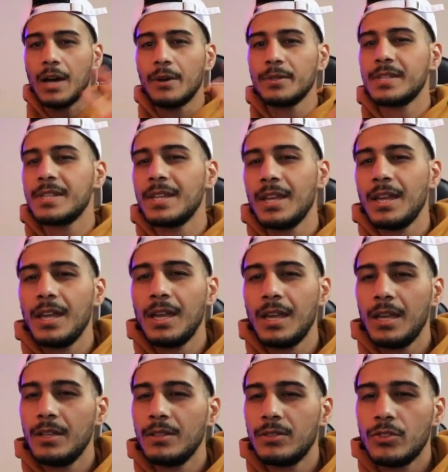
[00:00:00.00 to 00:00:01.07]
I would
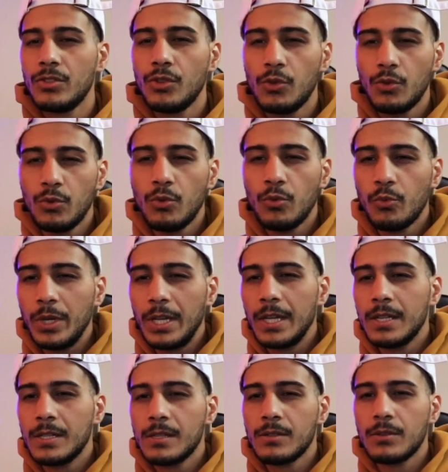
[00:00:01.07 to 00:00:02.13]
say 2
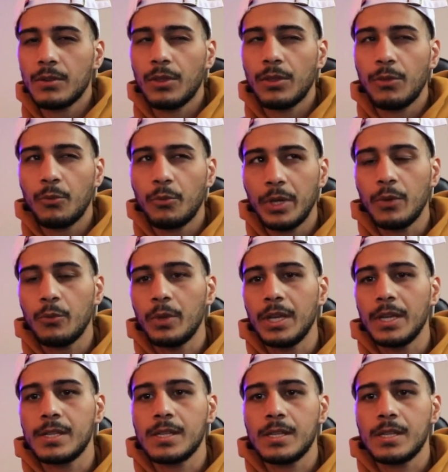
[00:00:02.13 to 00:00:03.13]
weeks or 3 weeks,